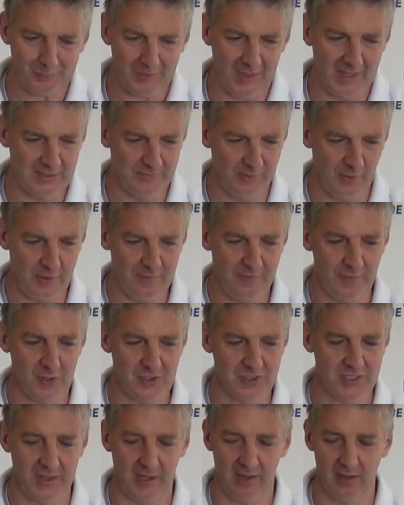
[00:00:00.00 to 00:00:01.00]
it's very
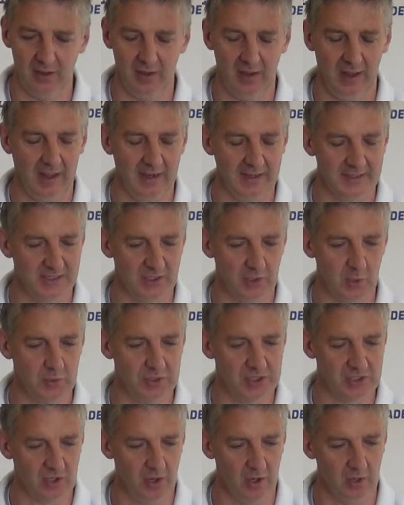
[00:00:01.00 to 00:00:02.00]
versatile and it's a
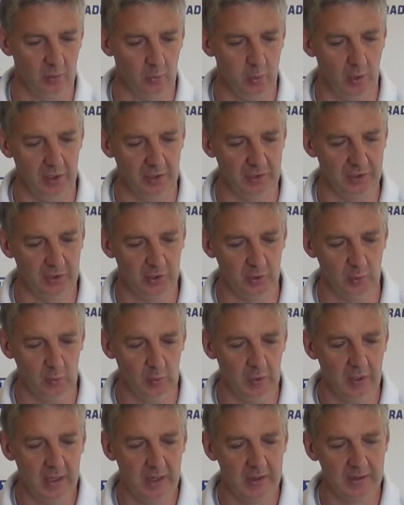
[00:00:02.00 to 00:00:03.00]
good strong quality
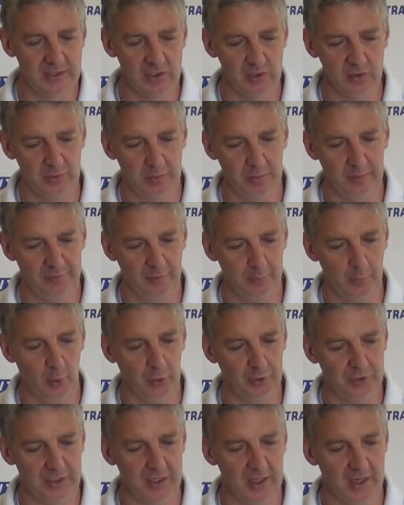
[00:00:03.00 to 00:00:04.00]
tool suitable for
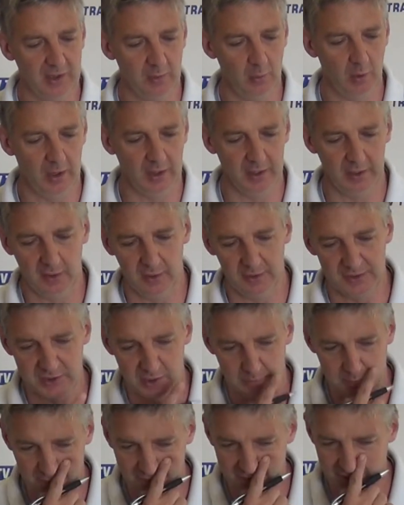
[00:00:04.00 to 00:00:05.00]
both DIY and
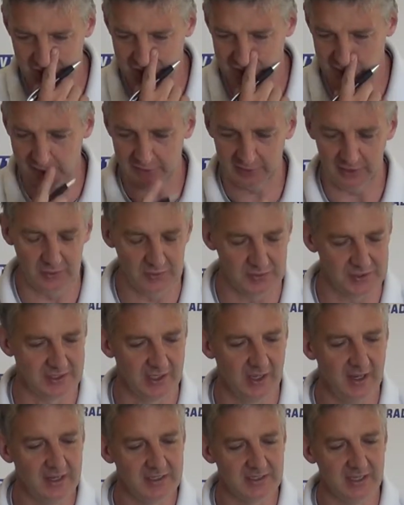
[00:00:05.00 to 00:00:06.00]
also professional
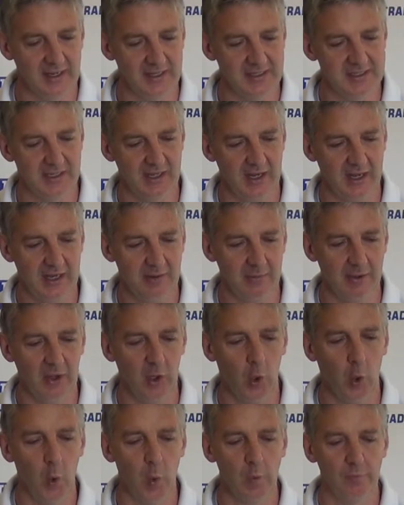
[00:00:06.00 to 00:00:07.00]
use. So that's it
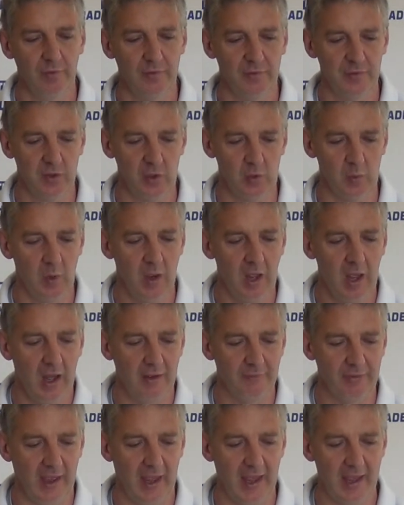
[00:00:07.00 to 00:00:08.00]
anyway, an overview
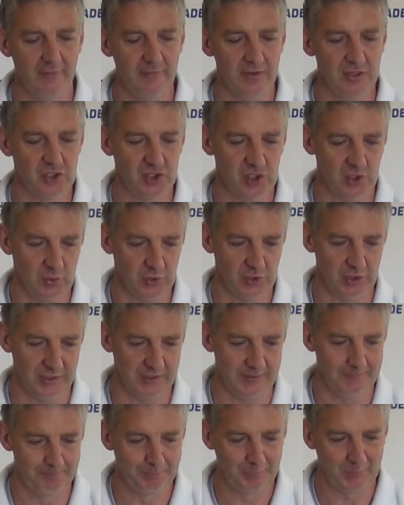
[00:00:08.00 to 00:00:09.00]
of the heavy
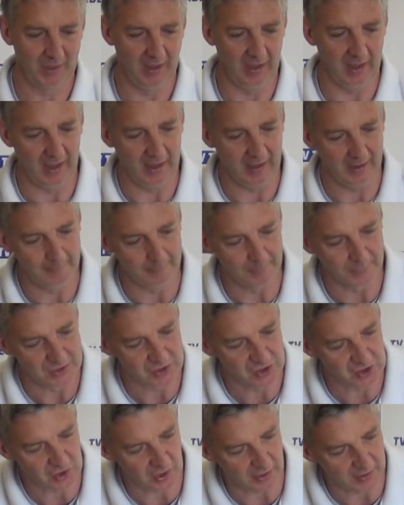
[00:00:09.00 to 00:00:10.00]
duty um,
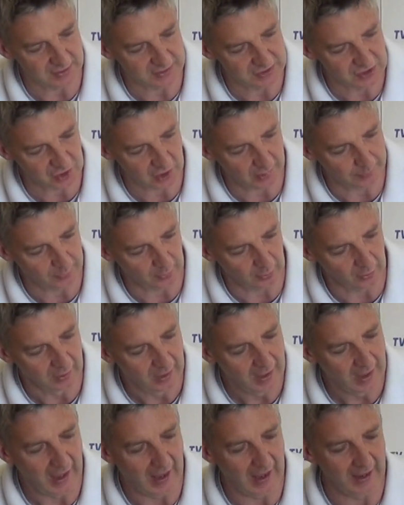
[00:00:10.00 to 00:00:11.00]

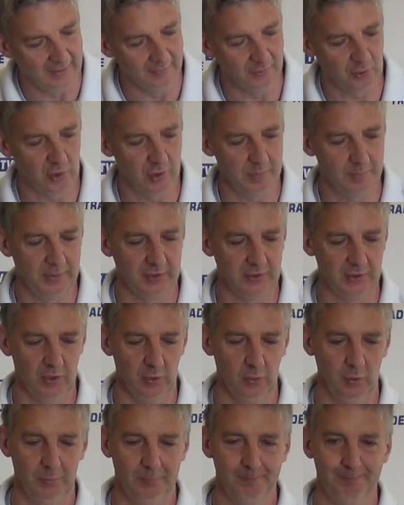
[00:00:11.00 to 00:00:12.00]
stripper and crimping
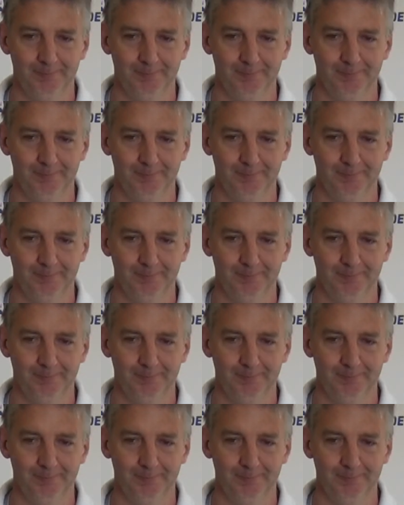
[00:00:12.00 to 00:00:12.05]
tool.